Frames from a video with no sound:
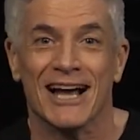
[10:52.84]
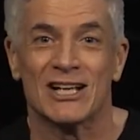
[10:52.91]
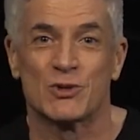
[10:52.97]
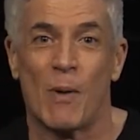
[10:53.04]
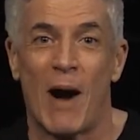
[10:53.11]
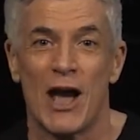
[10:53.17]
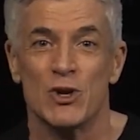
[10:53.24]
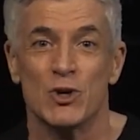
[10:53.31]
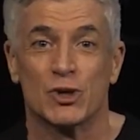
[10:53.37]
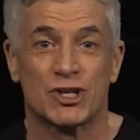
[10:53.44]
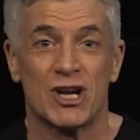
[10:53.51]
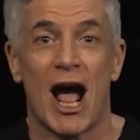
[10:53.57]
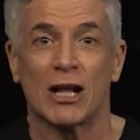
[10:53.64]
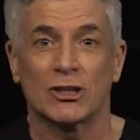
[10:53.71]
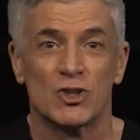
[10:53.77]
That's why you
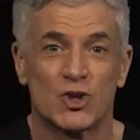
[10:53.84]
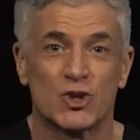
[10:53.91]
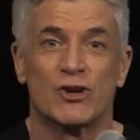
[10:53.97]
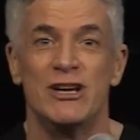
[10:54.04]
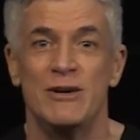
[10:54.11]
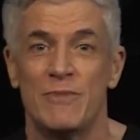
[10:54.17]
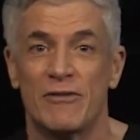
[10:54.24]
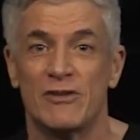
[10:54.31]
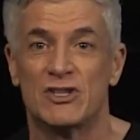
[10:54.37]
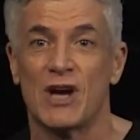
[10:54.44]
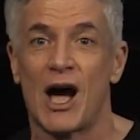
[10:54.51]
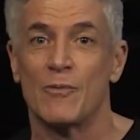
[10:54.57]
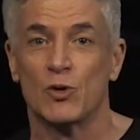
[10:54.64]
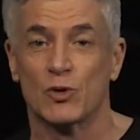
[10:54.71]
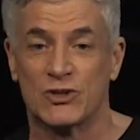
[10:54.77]
shout and scream every
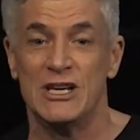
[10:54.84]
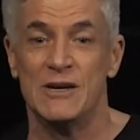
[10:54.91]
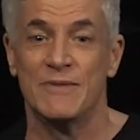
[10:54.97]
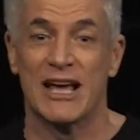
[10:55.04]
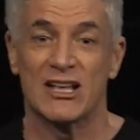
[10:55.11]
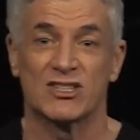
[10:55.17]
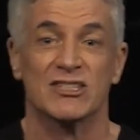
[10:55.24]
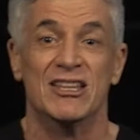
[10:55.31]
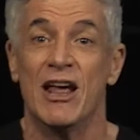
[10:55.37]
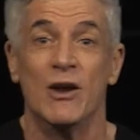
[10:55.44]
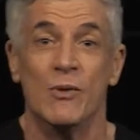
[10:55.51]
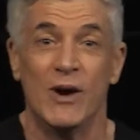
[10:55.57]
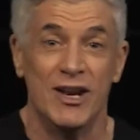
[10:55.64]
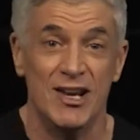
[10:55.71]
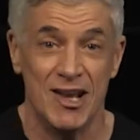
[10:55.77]
time your team gets
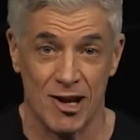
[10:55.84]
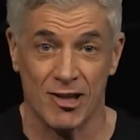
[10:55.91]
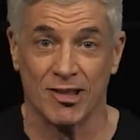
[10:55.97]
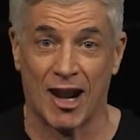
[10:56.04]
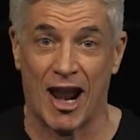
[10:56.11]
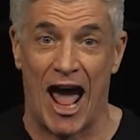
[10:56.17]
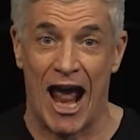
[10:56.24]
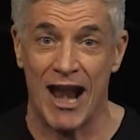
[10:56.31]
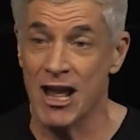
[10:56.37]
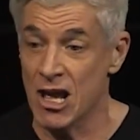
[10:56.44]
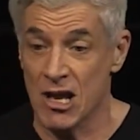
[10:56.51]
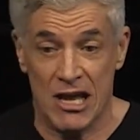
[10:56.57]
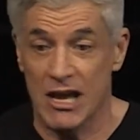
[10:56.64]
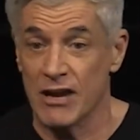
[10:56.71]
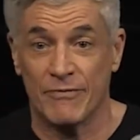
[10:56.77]
anywhere near the line.
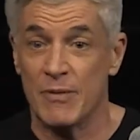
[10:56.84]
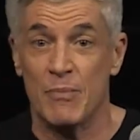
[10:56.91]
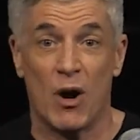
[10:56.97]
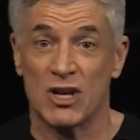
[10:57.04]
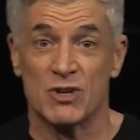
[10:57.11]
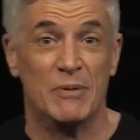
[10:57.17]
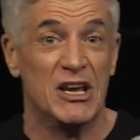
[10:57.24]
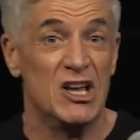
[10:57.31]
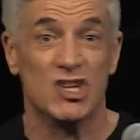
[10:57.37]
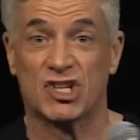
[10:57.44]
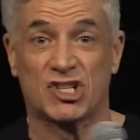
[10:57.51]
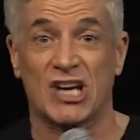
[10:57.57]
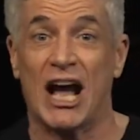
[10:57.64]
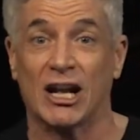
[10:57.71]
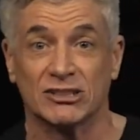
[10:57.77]
Everybody
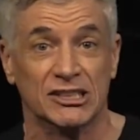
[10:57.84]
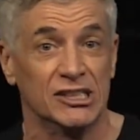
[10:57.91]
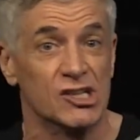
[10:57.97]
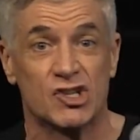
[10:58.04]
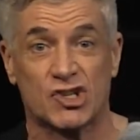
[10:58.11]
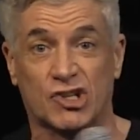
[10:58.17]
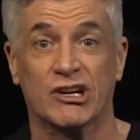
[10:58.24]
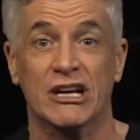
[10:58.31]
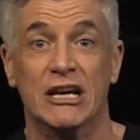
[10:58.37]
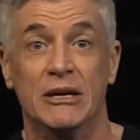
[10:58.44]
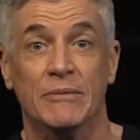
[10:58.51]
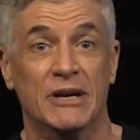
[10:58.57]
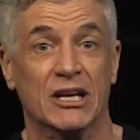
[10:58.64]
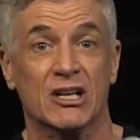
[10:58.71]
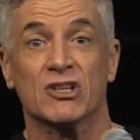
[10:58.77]
begins shouting and
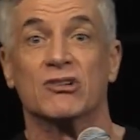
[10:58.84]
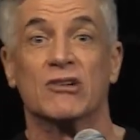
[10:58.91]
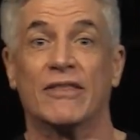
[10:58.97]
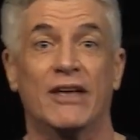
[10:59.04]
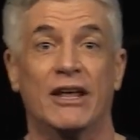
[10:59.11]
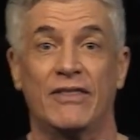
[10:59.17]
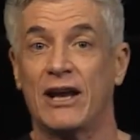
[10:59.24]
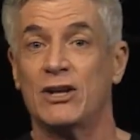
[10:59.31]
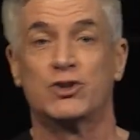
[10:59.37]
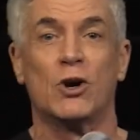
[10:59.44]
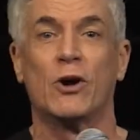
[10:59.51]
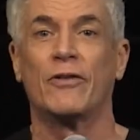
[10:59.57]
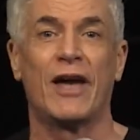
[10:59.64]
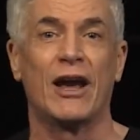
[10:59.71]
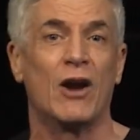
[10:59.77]
screaming, and then they
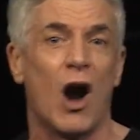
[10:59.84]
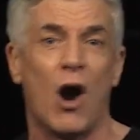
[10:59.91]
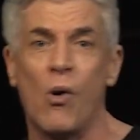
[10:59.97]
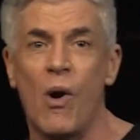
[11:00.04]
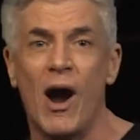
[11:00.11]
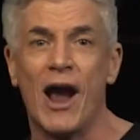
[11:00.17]
turn, they go